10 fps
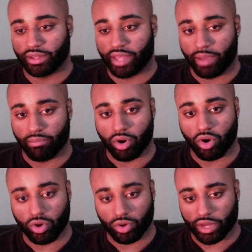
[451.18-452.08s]
that
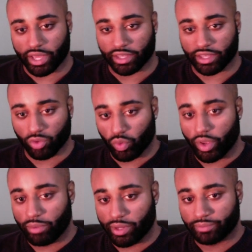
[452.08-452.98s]
bird. Like the
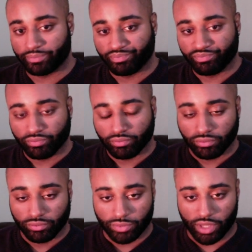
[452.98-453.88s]

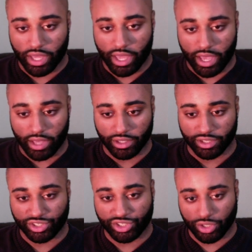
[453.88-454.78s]
women, they had the
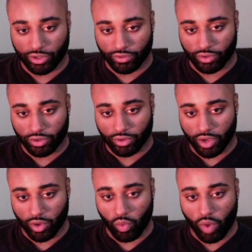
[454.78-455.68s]
silver
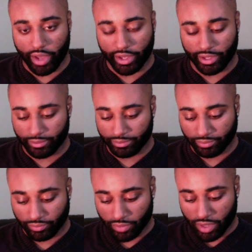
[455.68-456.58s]
and white,
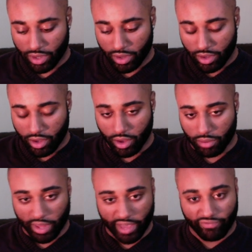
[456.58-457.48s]

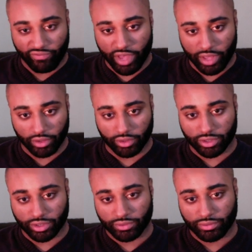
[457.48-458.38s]
like
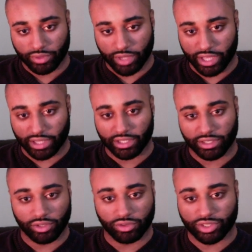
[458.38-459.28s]
feathers, like
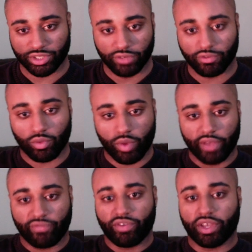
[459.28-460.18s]
these little silver and
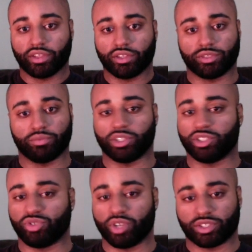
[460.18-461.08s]
white feathers, but the
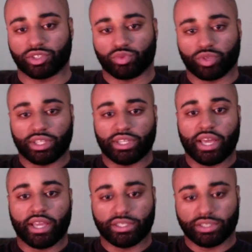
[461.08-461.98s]
dress is really
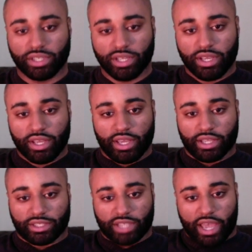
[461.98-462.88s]
nice
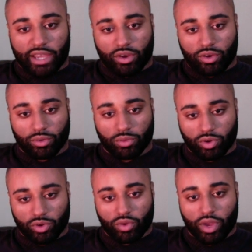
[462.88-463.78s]
and tight on them
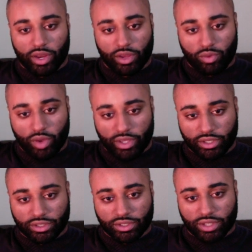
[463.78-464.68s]
around their
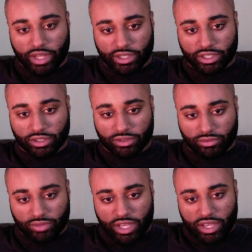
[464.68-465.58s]
waist, like this
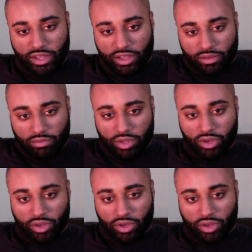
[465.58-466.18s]
big